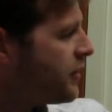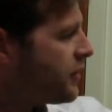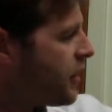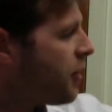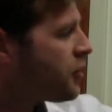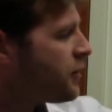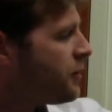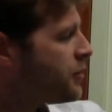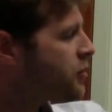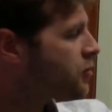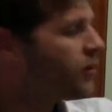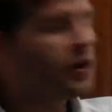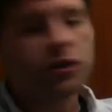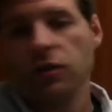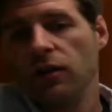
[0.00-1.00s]
scholarship is
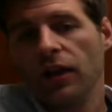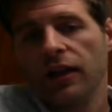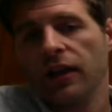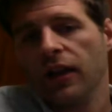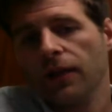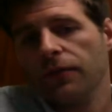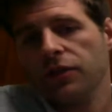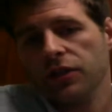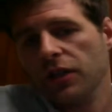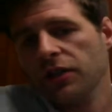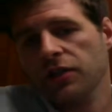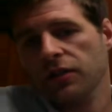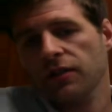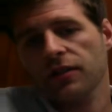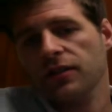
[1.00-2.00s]
structured like a
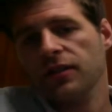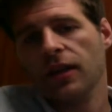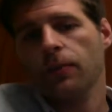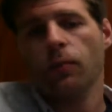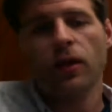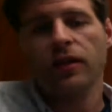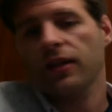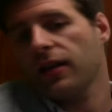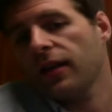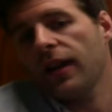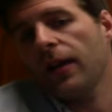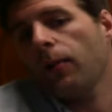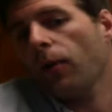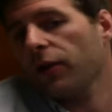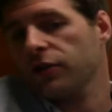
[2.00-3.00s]
conversation in the same way that
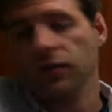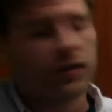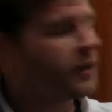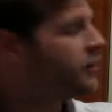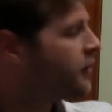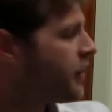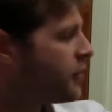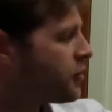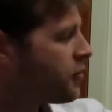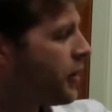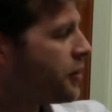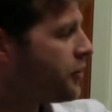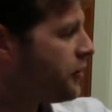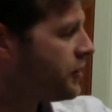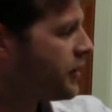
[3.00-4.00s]
networks or the internet are
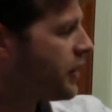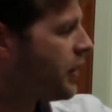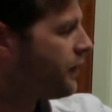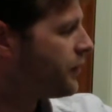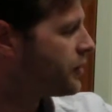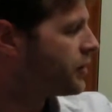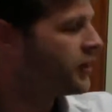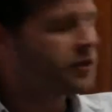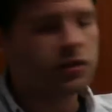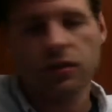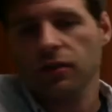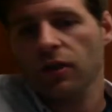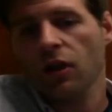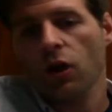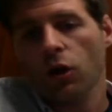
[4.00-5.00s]
structured as a
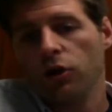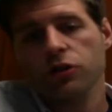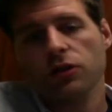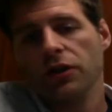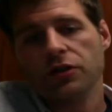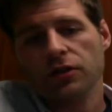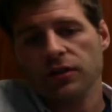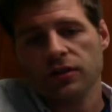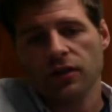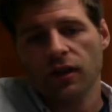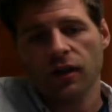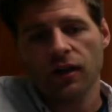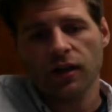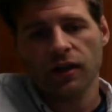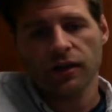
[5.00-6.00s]
conversation or structured as
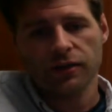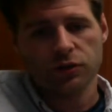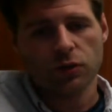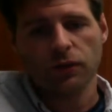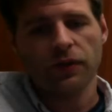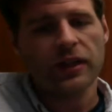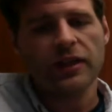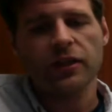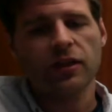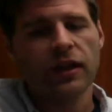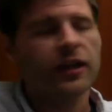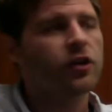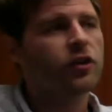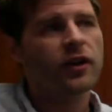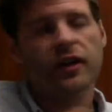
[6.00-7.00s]
a sort of
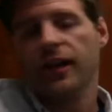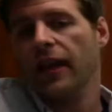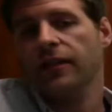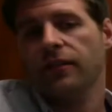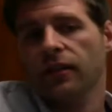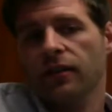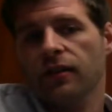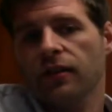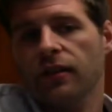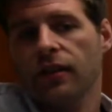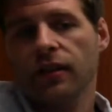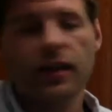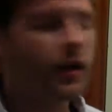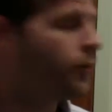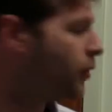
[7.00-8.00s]
interconnected
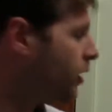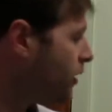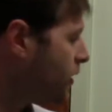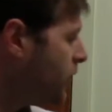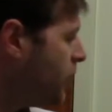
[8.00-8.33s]
network.